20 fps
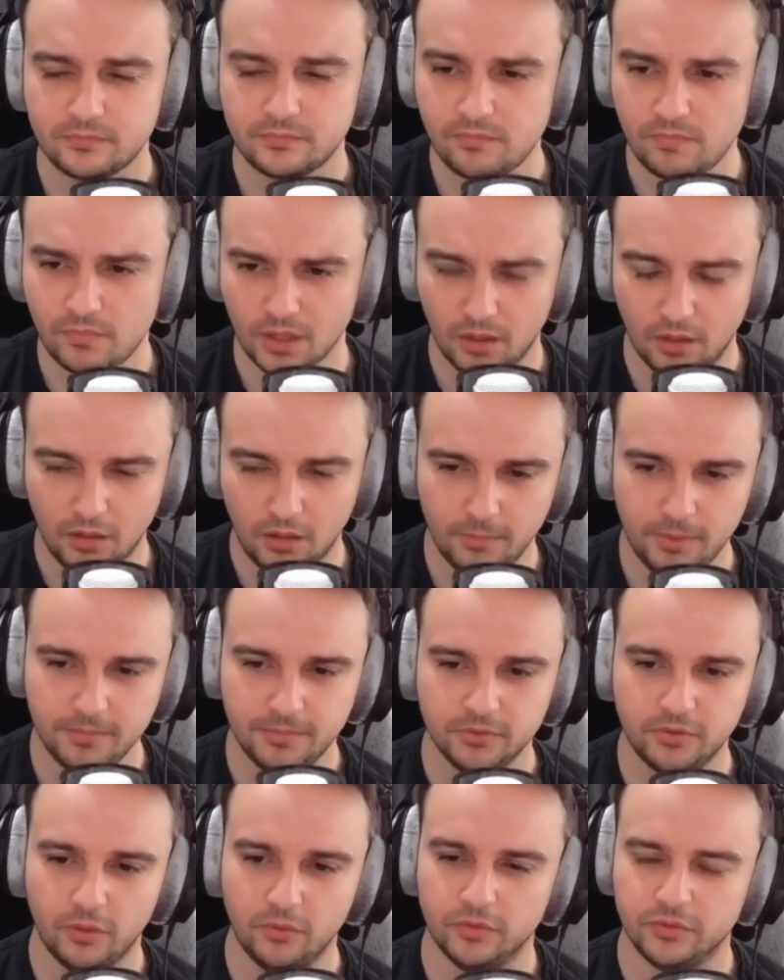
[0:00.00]
a lot of people
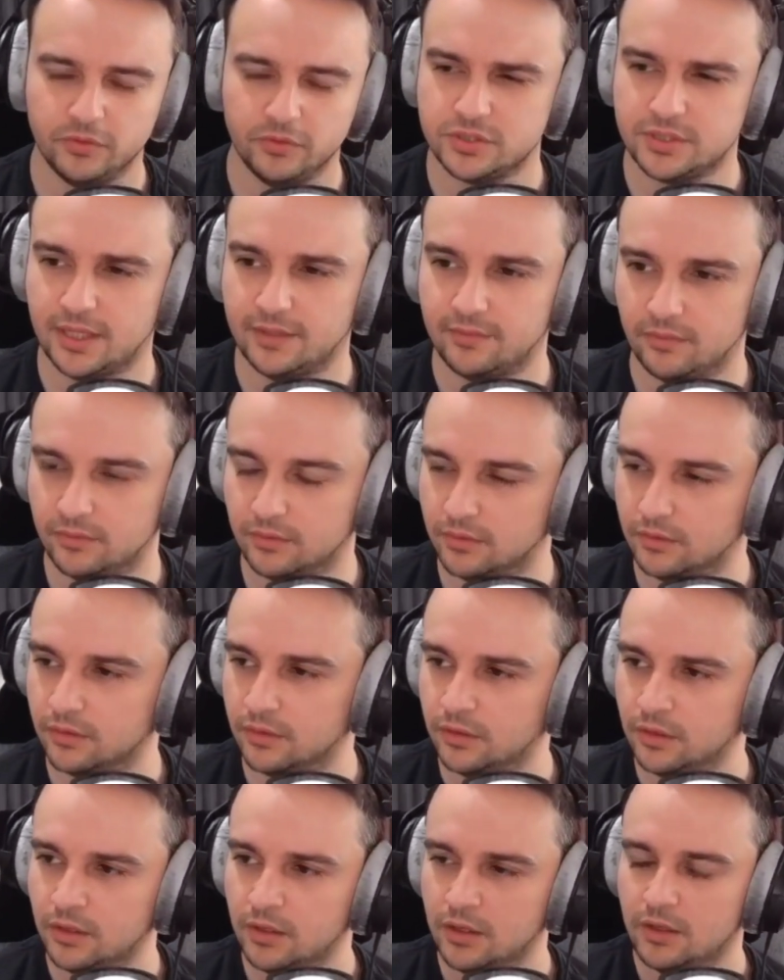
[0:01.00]
don't understand that
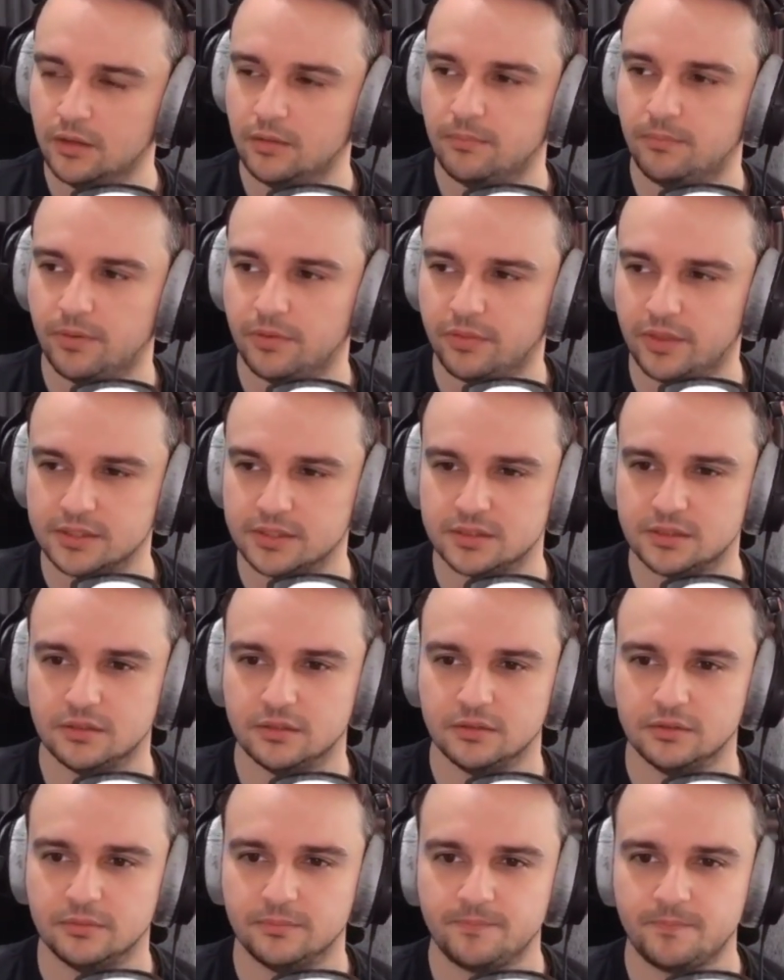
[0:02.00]

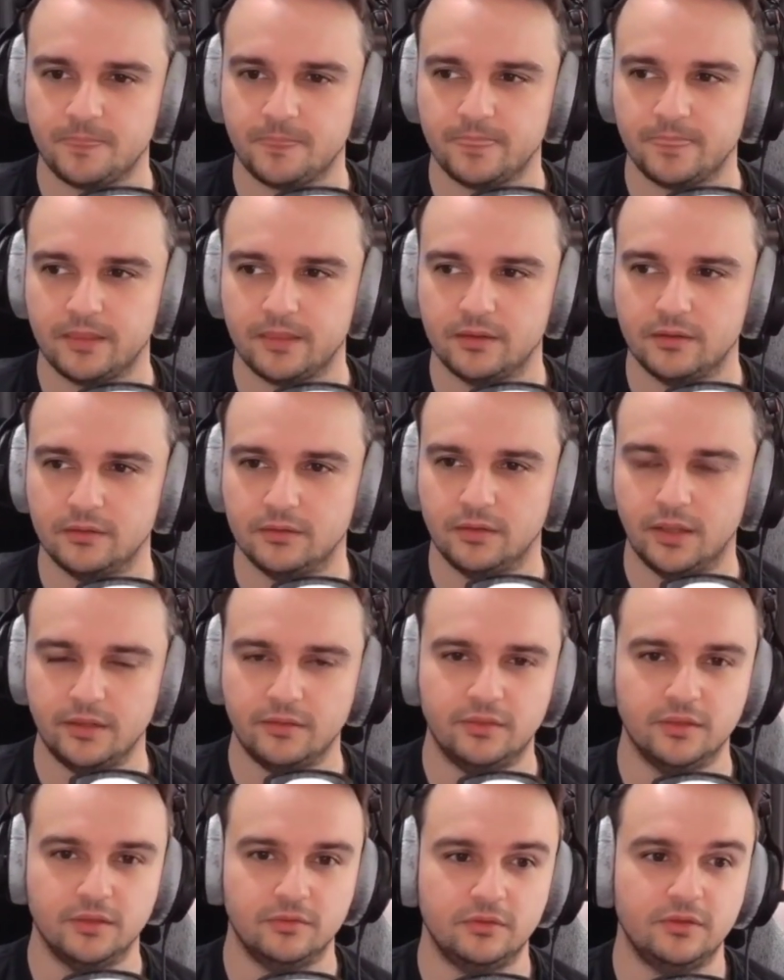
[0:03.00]
Bethesda, like
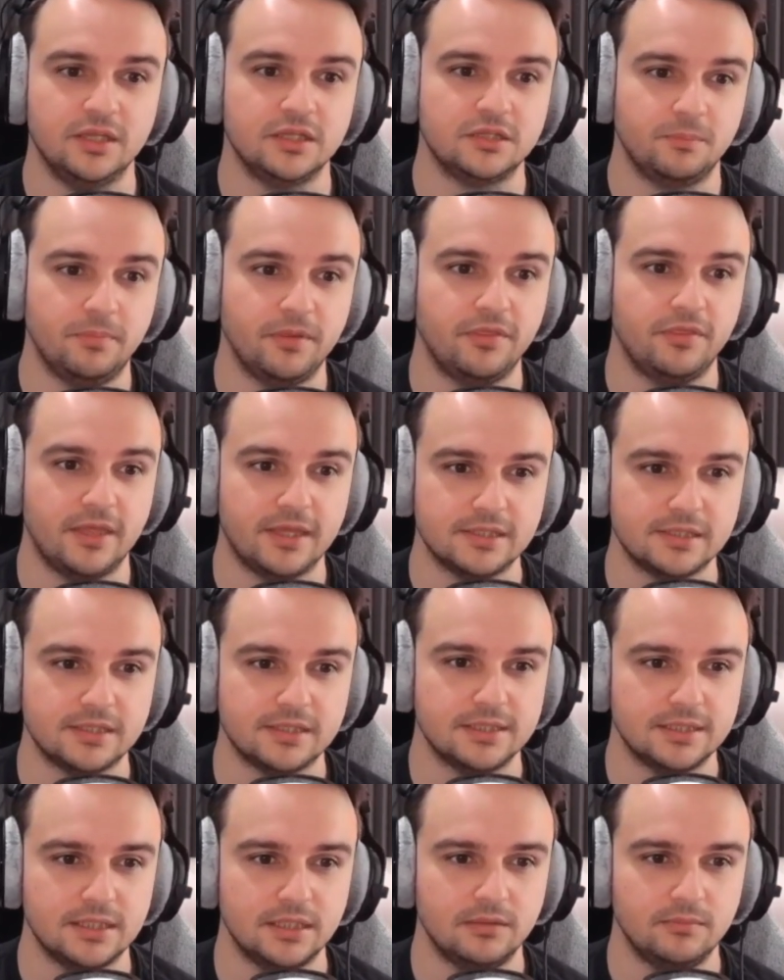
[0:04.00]
this Bethesda
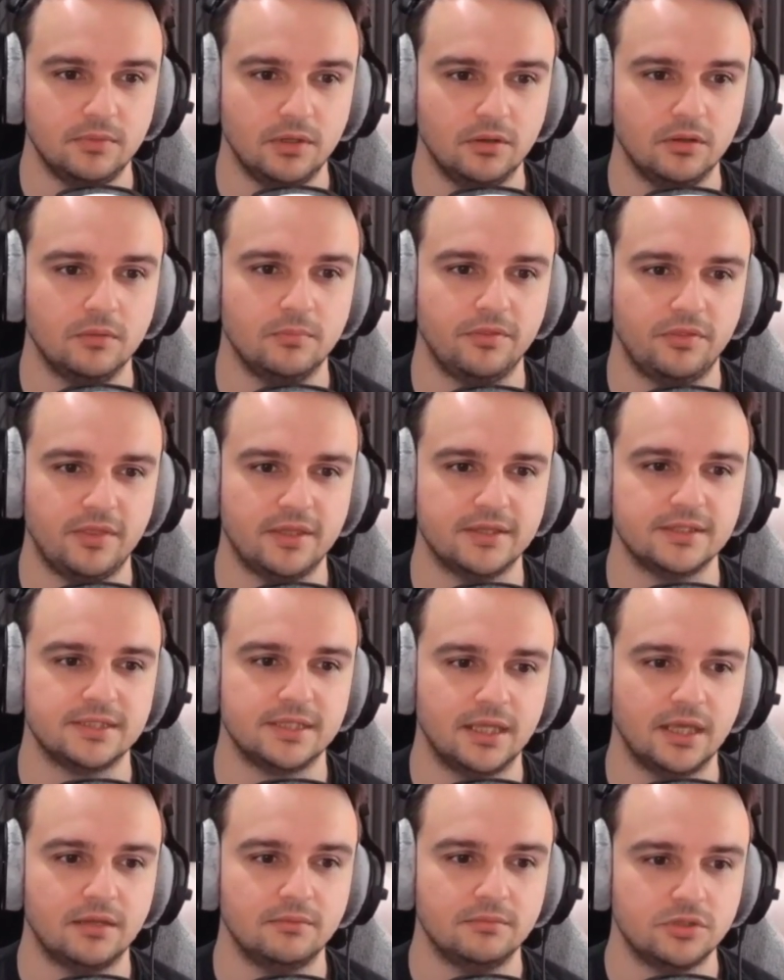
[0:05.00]
team, you know, the Bethesda
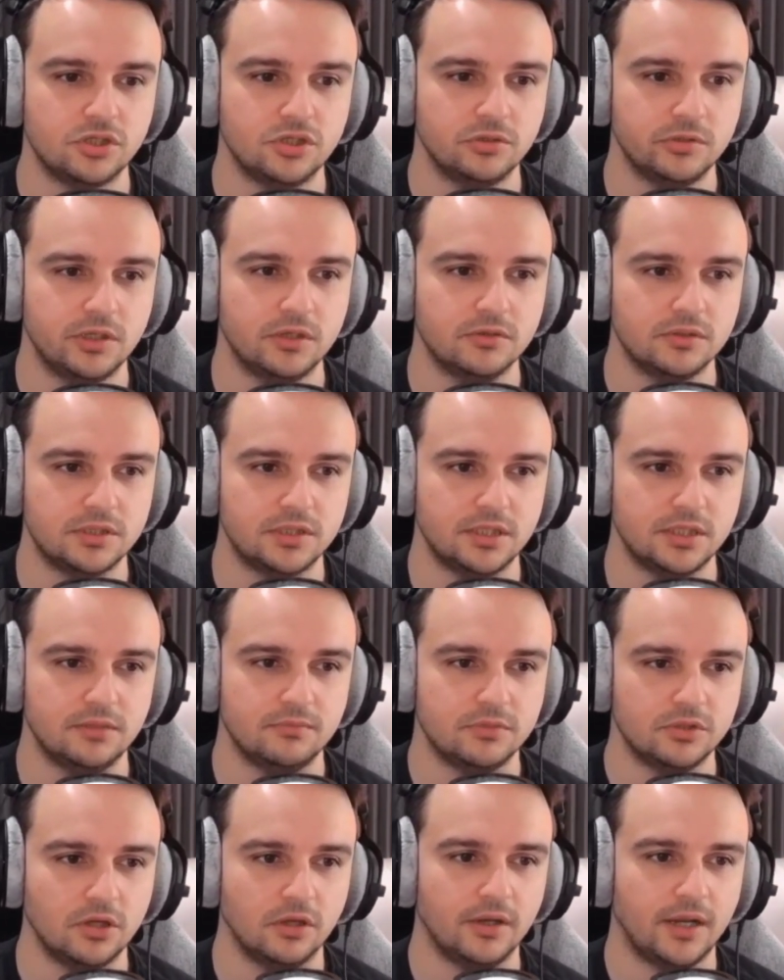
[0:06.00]
Game Studios team,
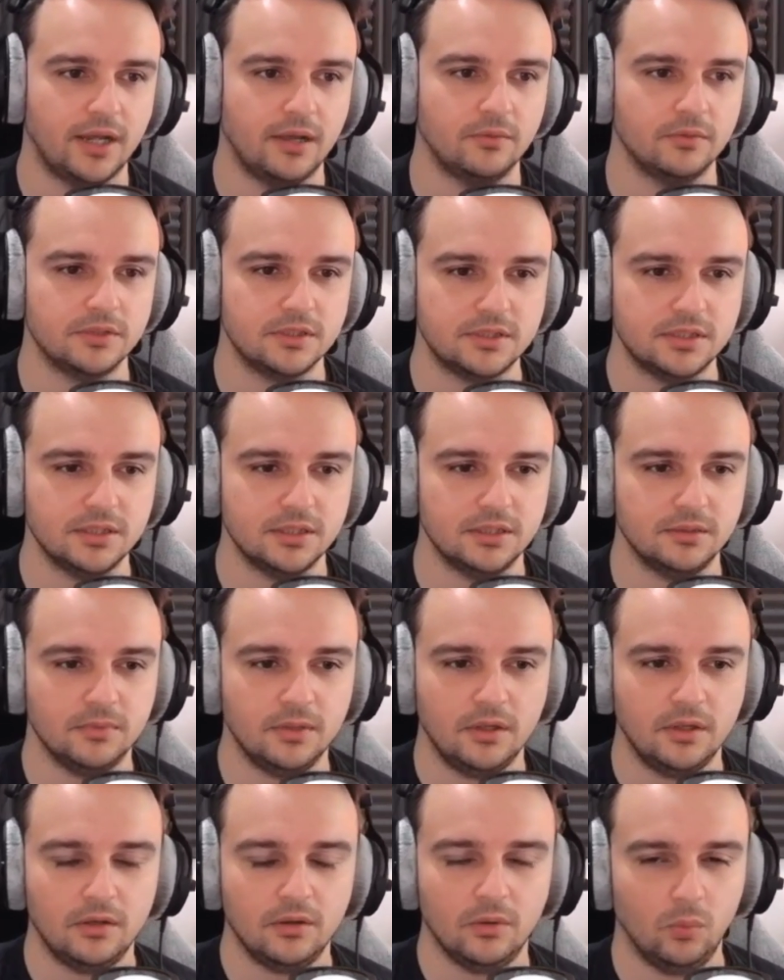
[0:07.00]
Todd Howard's team,
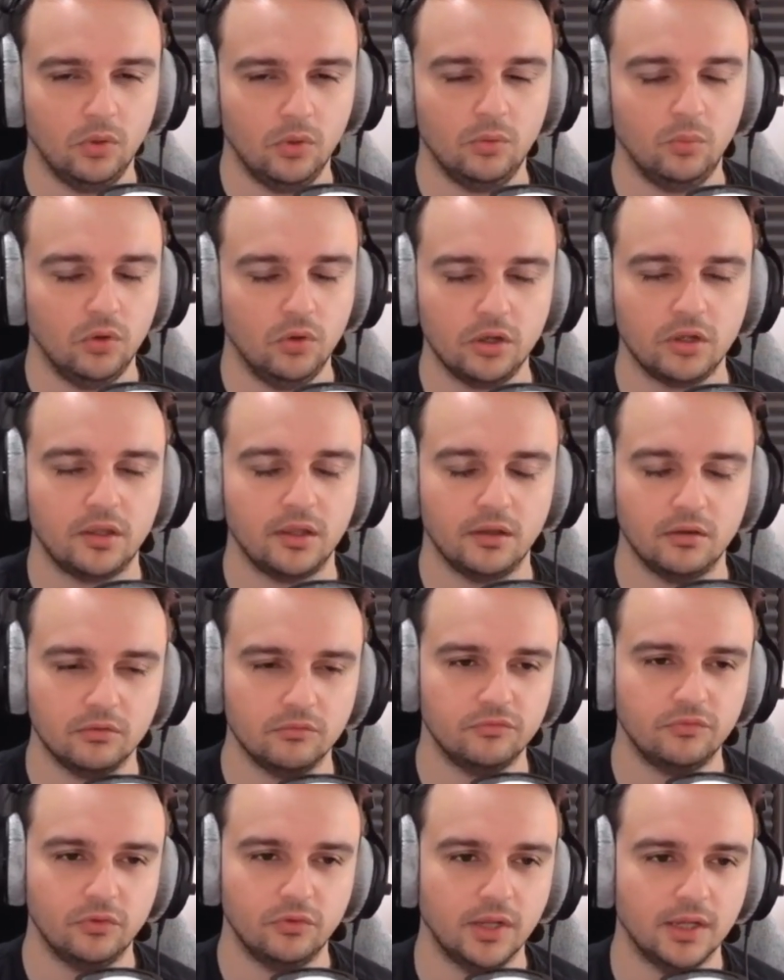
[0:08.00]
were working on
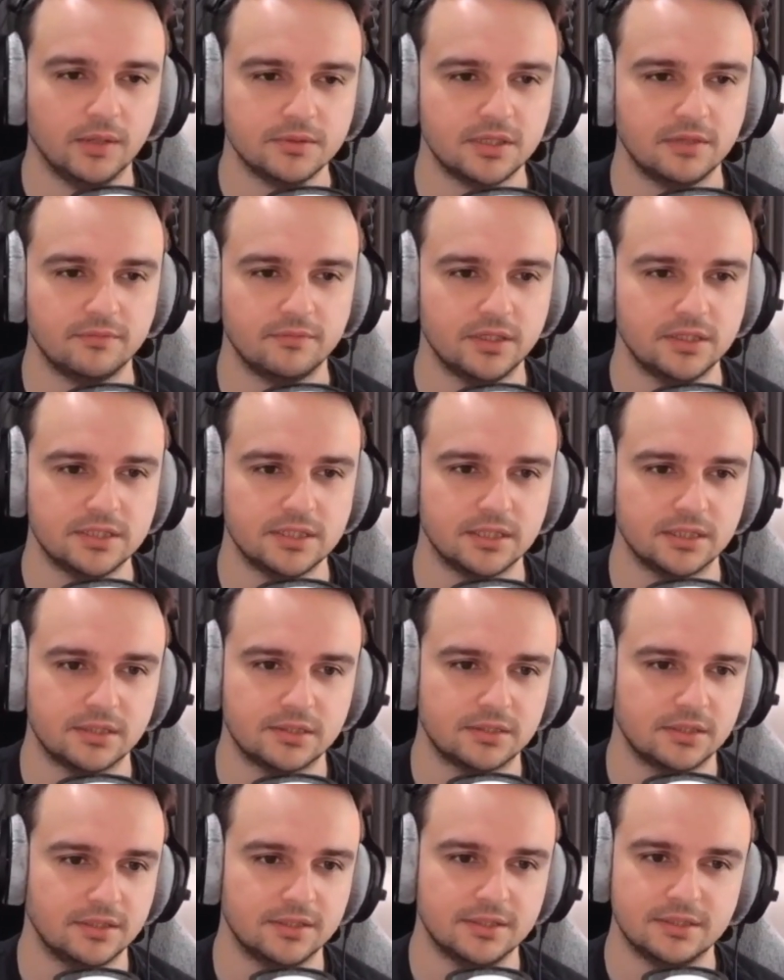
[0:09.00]
Fallout
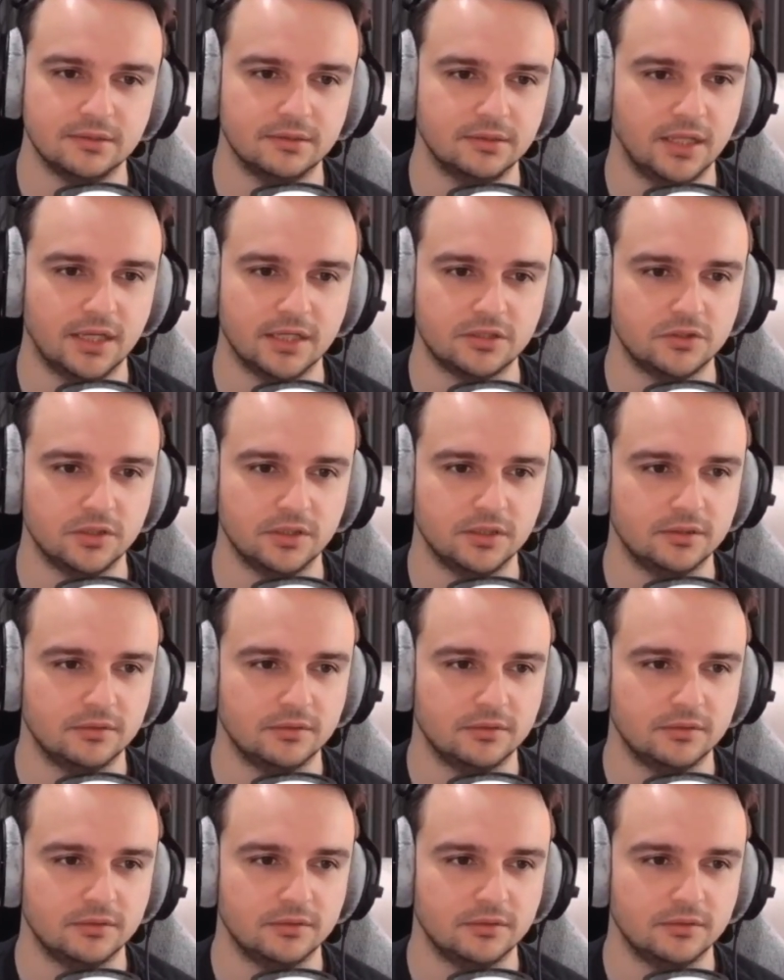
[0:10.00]
76 until last year.